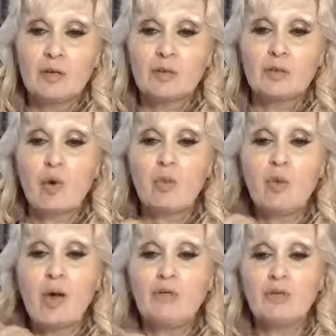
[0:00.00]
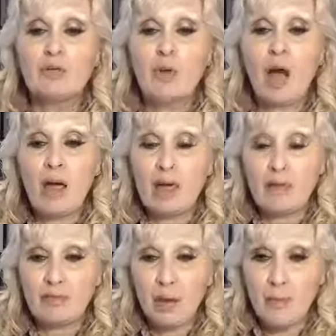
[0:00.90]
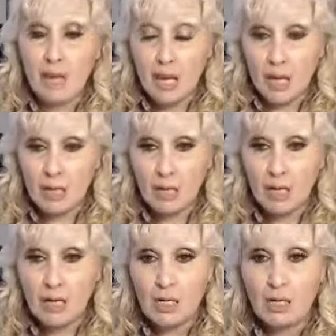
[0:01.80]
the more revenue I have coming in,